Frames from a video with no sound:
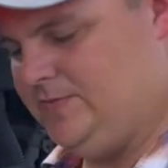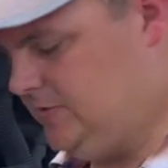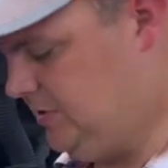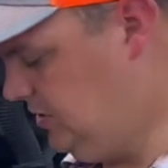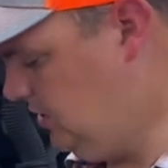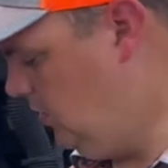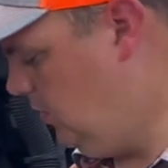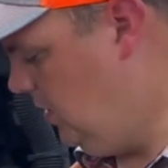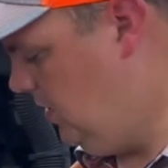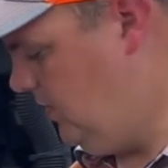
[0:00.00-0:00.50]

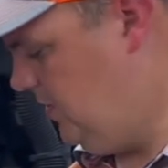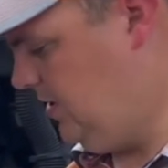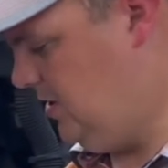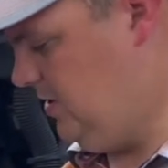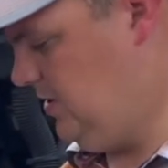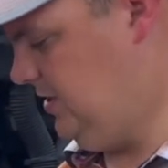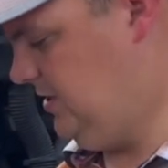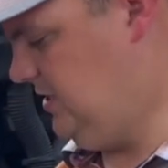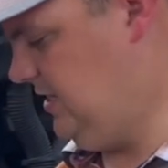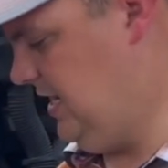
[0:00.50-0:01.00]
So what we're
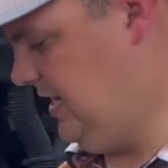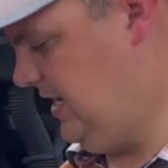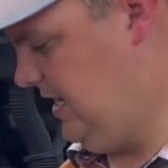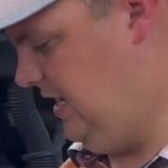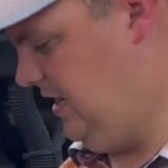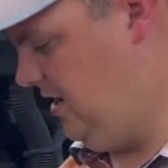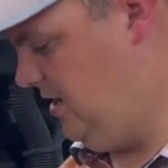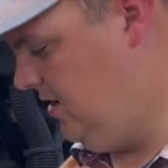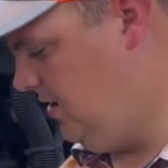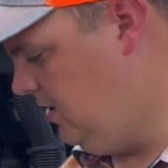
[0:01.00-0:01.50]
going to check
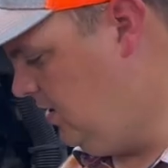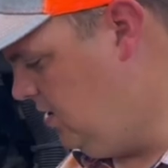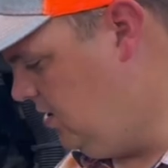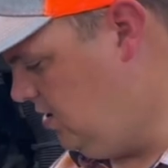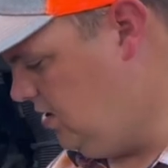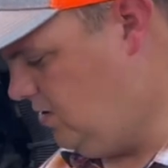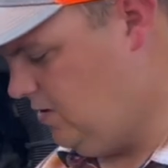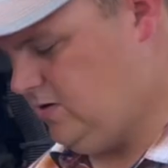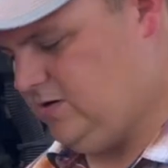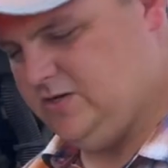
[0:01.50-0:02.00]
here,
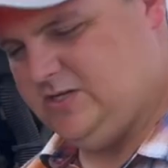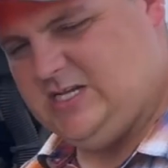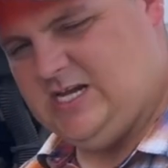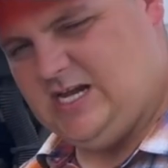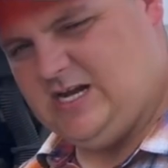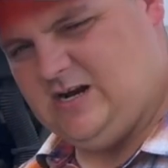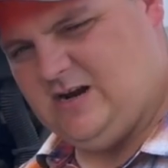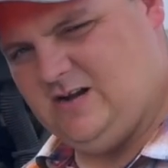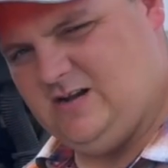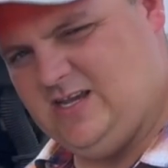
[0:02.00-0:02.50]
we're going to
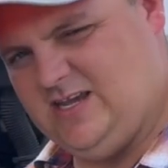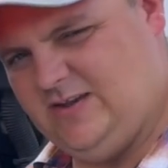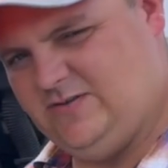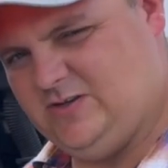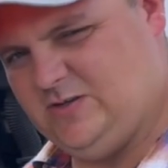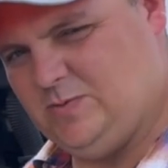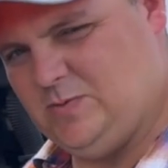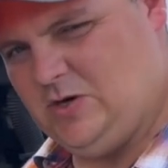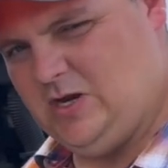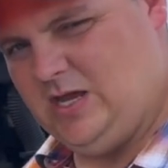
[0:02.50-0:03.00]
check our leaf
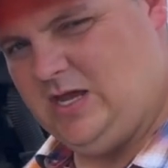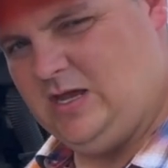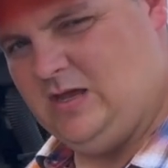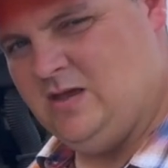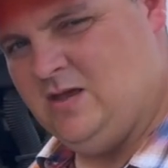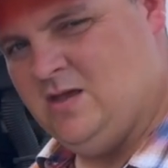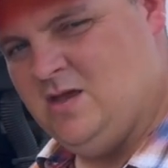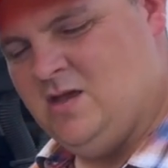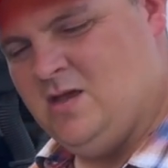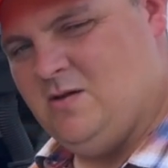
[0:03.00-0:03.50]
spring.
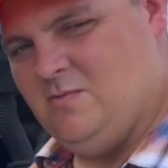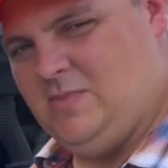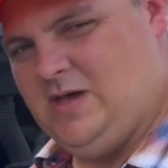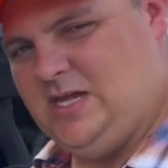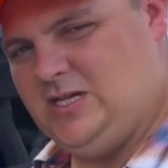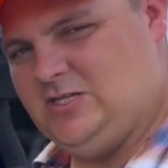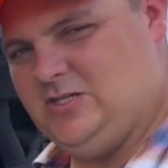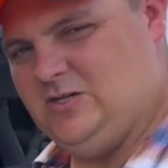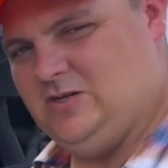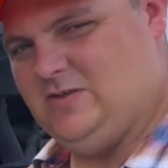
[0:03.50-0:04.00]

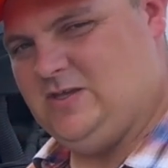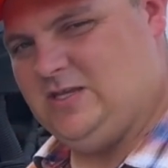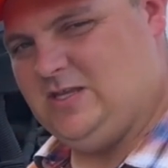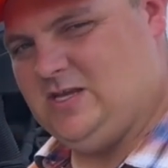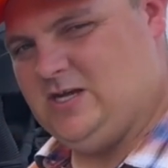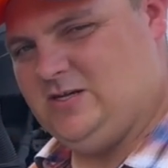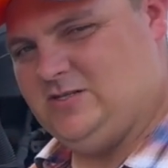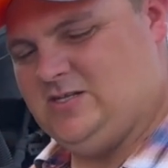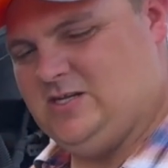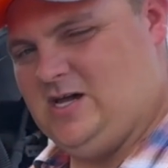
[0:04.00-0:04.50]
Make sure that
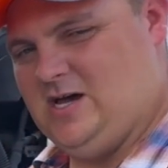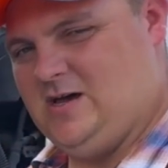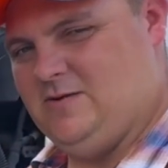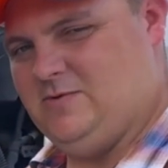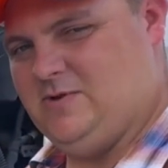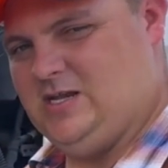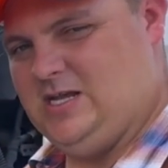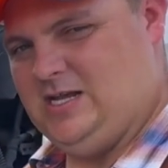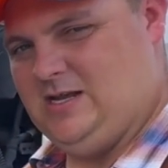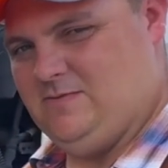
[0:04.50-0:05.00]
there's not
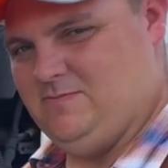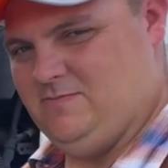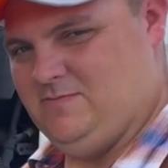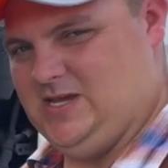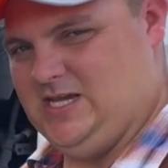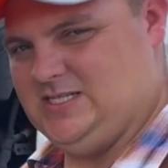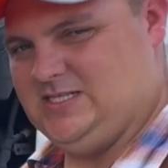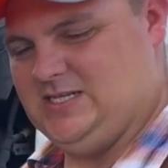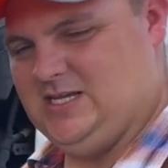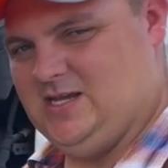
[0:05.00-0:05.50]
any
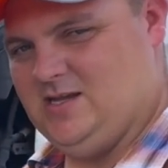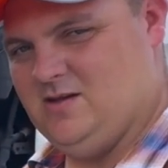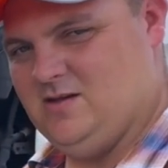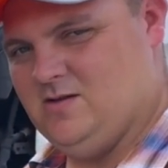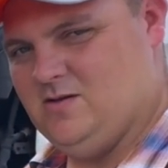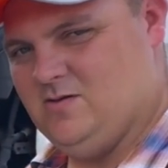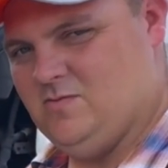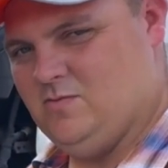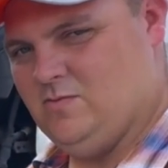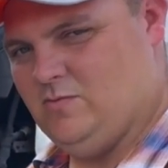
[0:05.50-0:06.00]
missing,
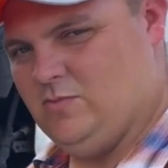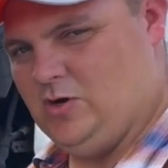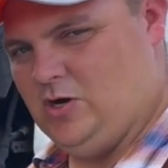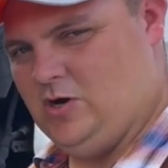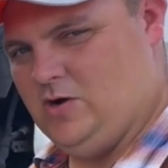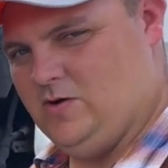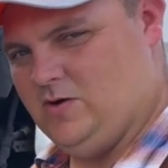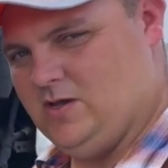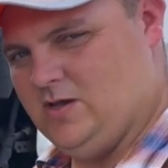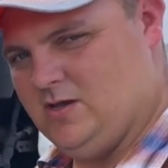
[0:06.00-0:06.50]

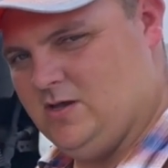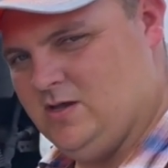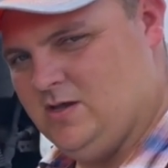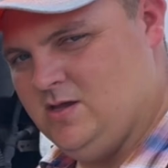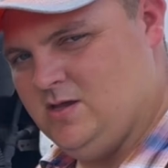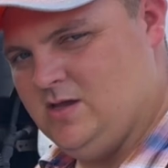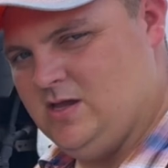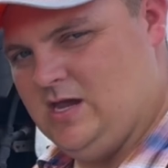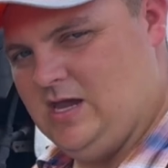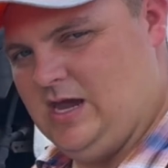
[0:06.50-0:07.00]
broke,
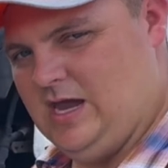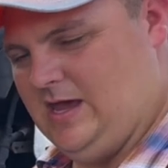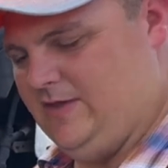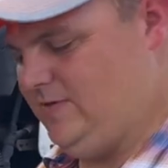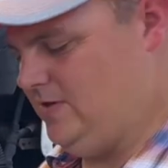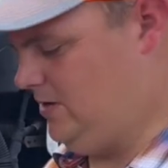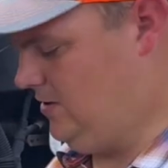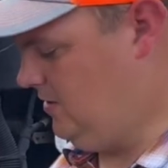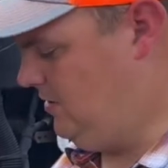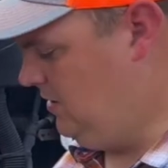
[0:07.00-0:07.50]

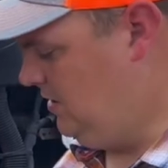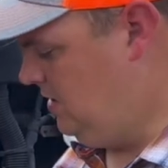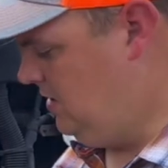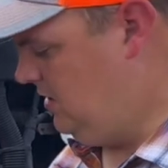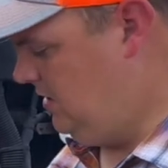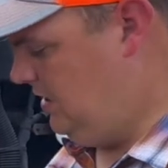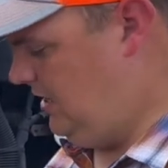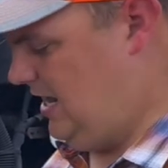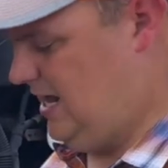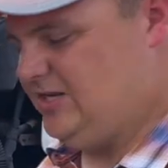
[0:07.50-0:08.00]
and they're
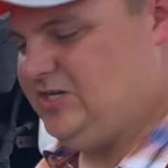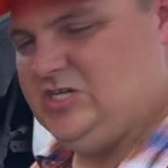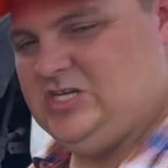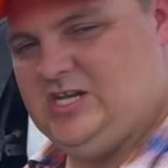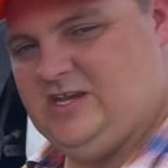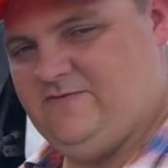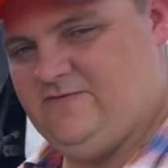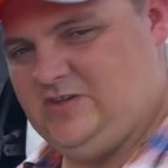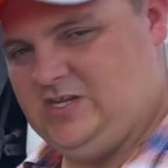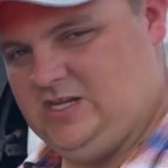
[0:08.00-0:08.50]
not
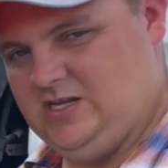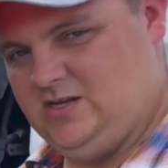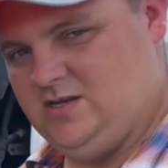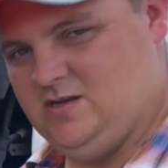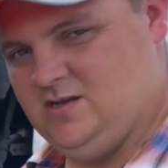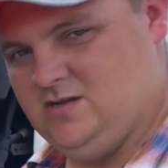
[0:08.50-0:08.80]
shifted.